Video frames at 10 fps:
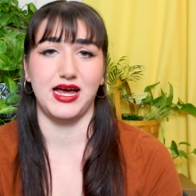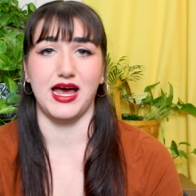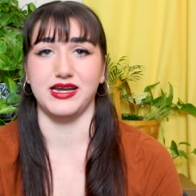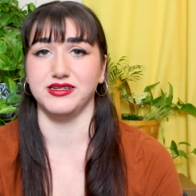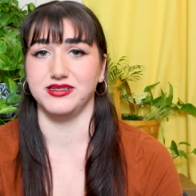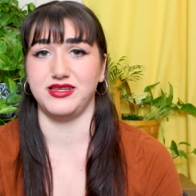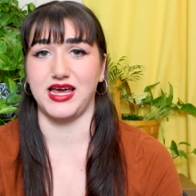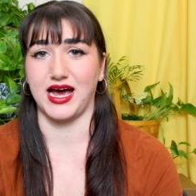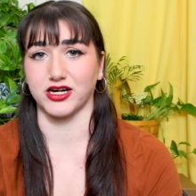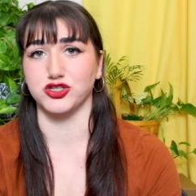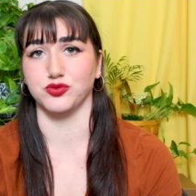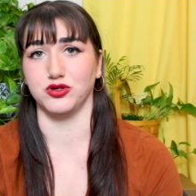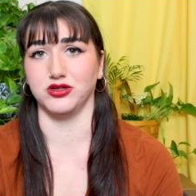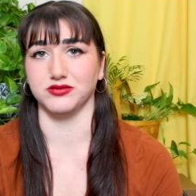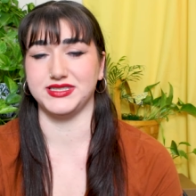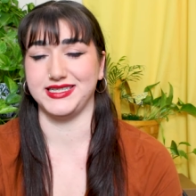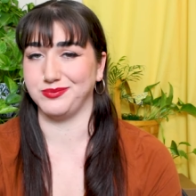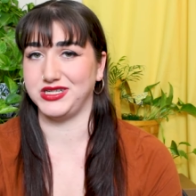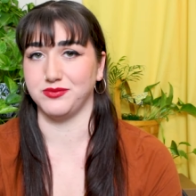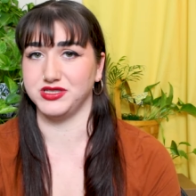and the actual
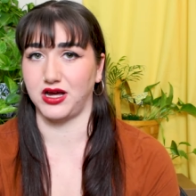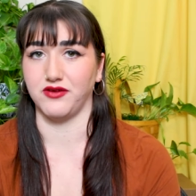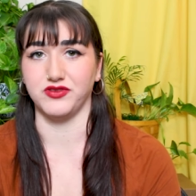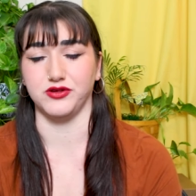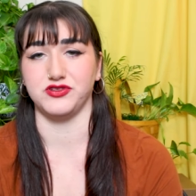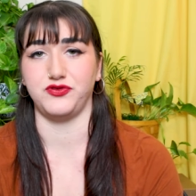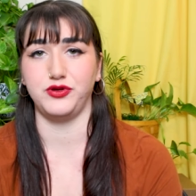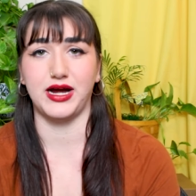symptoms of those food